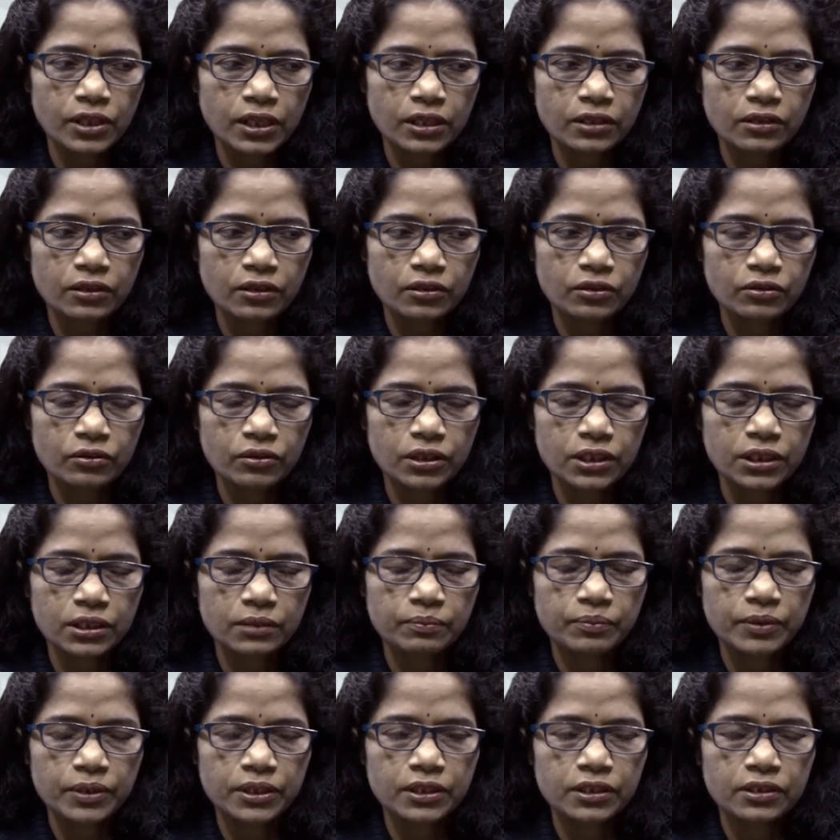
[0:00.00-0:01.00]
not only
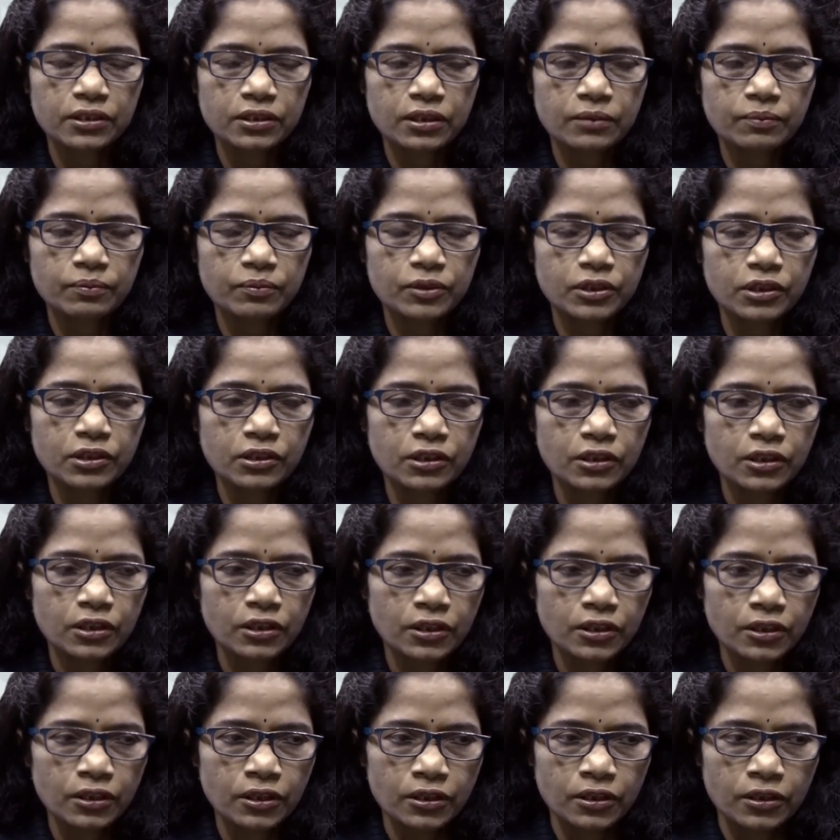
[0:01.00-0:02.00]
dependent upon
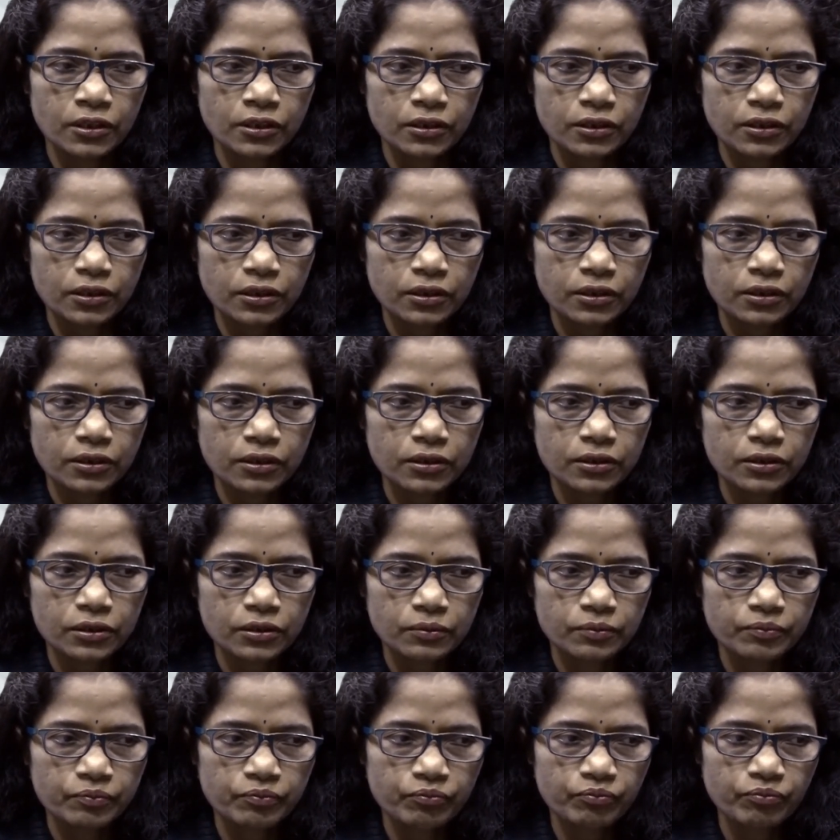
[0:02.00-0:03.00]
the
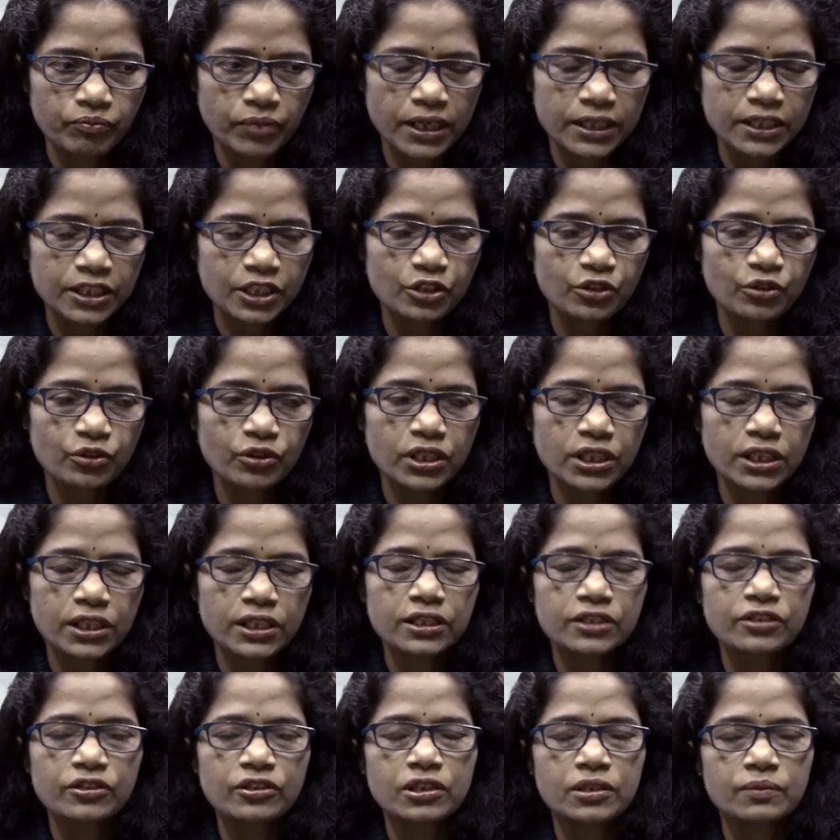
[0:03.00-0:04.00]

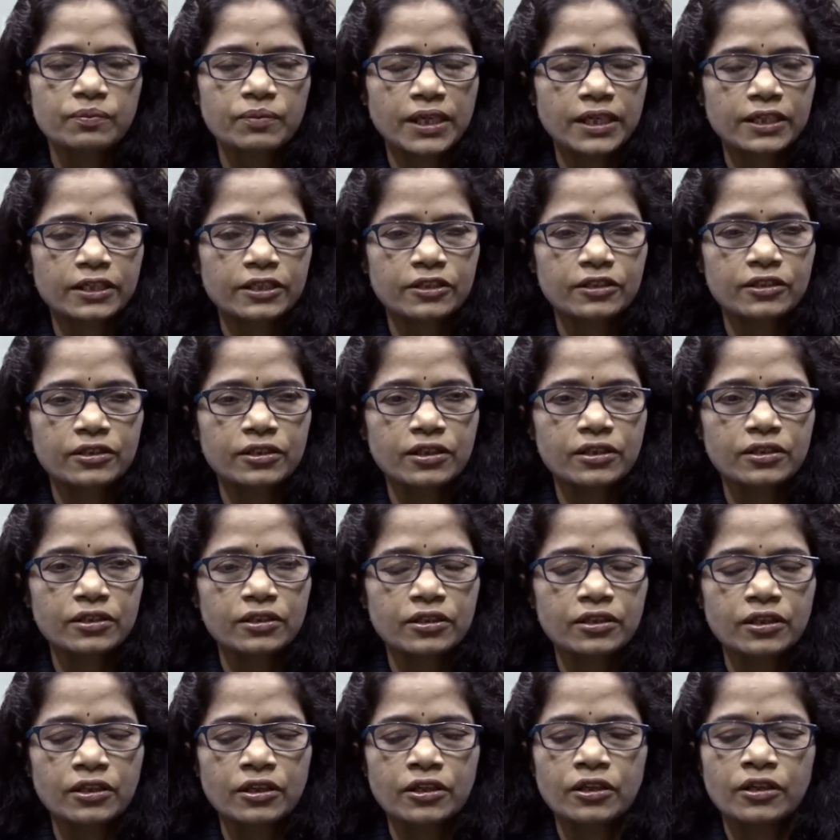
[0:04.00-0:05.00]
magico-religious
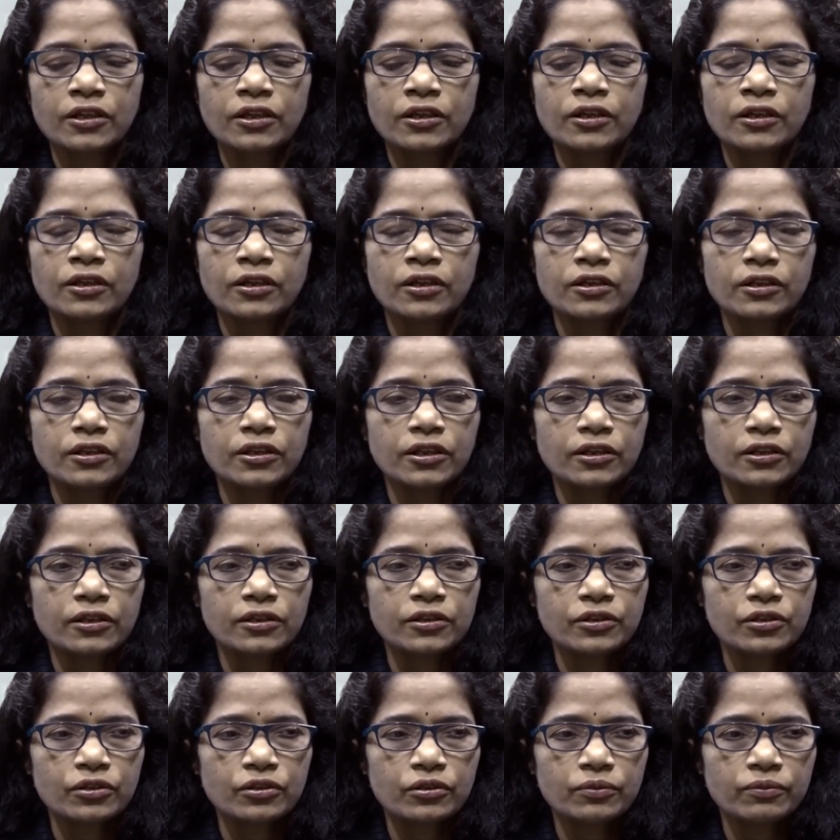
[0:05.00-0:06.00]
practices. They
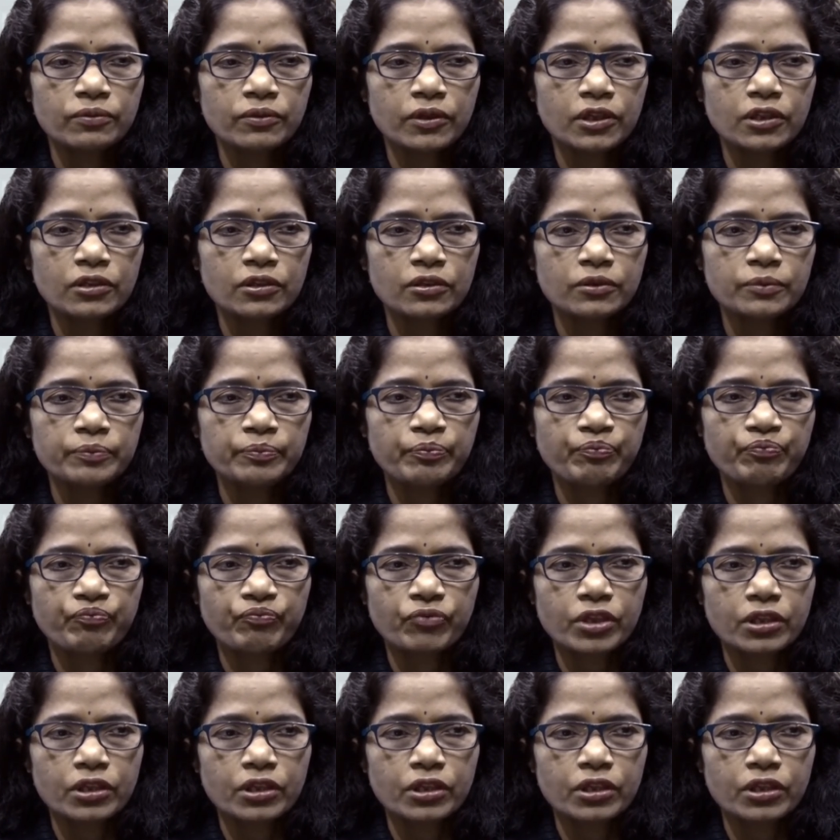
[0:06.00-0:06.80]
also follow.